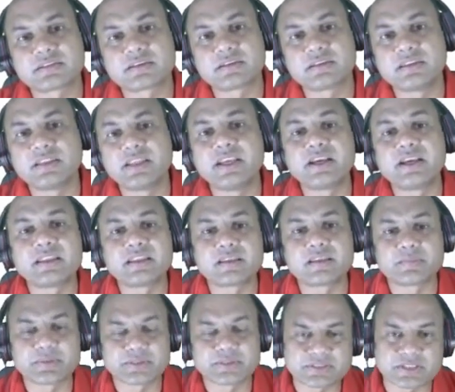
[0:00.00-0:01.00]
lead in the
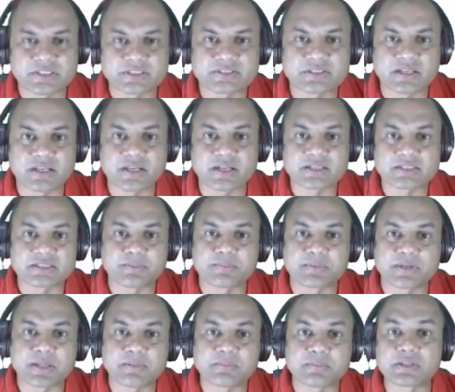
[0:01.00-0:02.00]
business at some
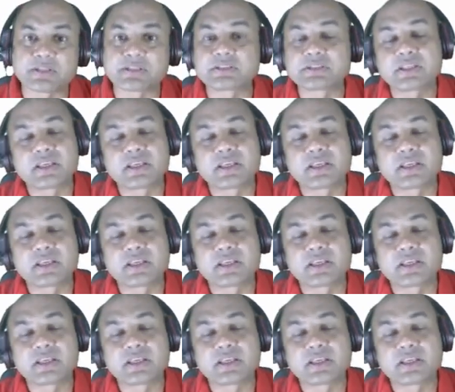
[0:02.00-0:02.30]
time also.